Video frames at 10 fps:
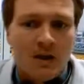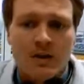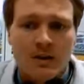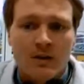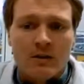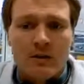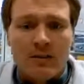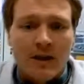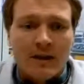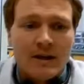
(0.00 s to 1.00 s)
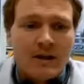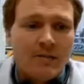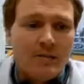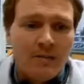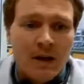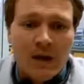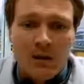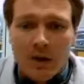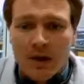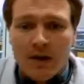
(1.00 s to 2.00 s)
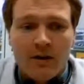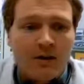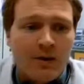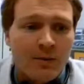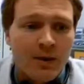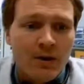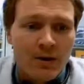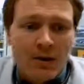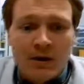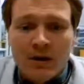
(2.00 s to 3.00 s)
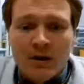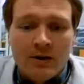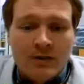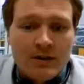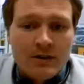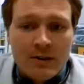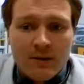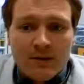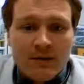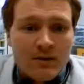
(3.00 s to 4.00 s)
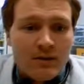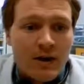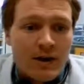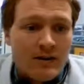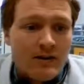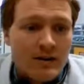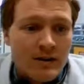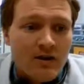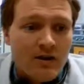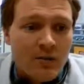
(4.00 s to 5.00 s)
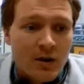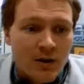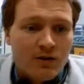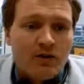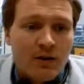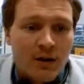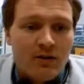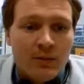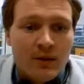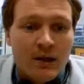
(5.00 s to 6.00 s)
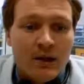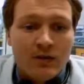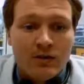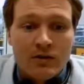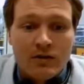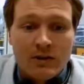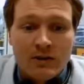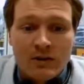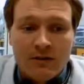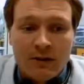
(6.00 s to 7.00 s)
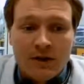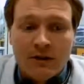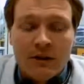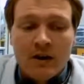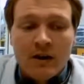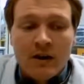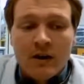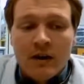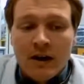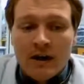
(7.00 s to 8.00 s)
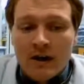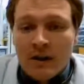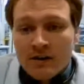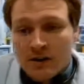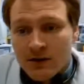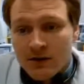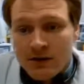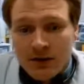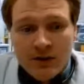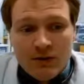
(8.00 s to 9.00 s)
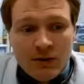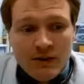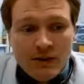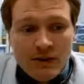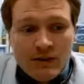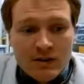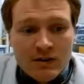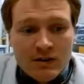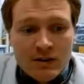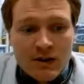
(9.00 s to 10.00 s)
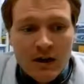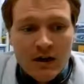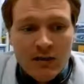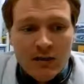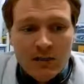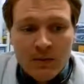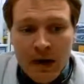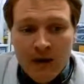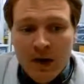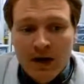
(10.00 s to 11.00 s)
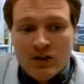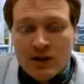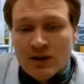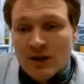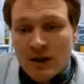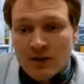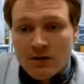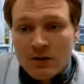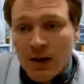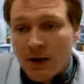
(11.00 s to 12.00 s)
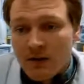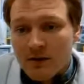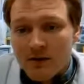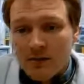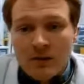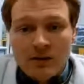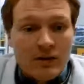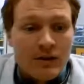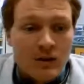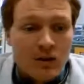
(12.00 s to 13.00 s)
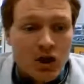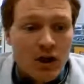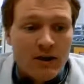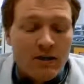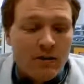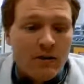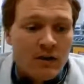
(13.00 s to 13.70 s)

So a little bit about NICM, where I currently work. It was established in 2007 by a joint government and university fund. It now has over 50 researchers and major international partners, mostly in China.